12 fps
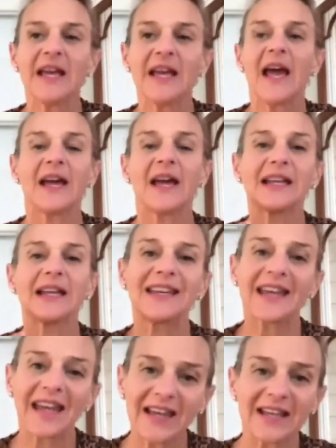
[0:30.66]
and
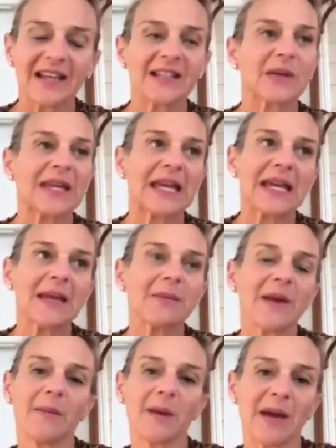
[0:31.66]
again as we yes. keep
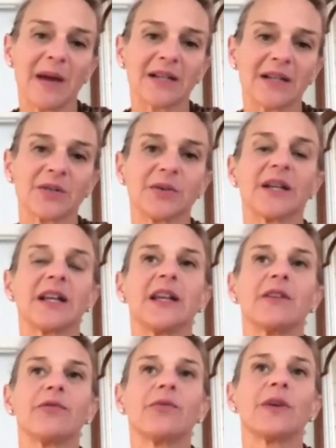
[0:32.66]
coming back to it
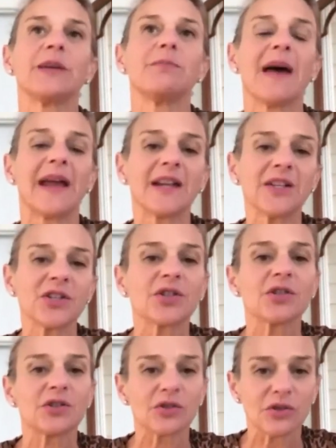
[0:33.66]
if we manage to
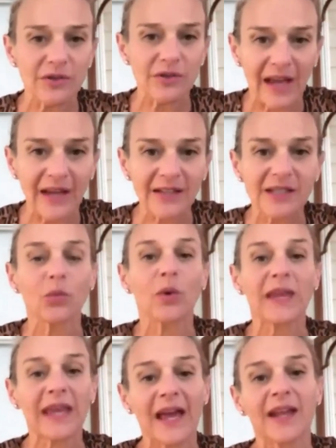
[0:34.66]
do that we
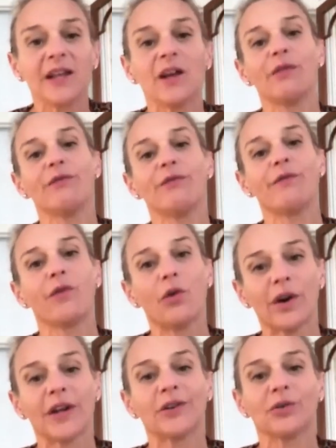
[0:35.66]
can
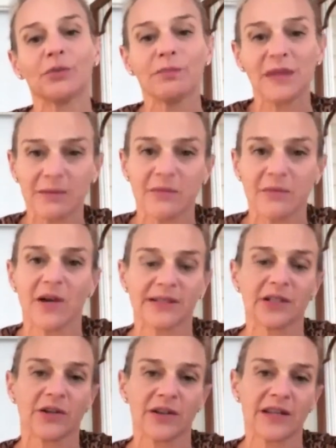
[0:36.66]
avoid or minimize a
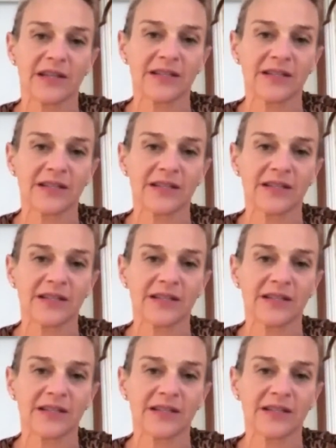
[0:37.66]
lot of these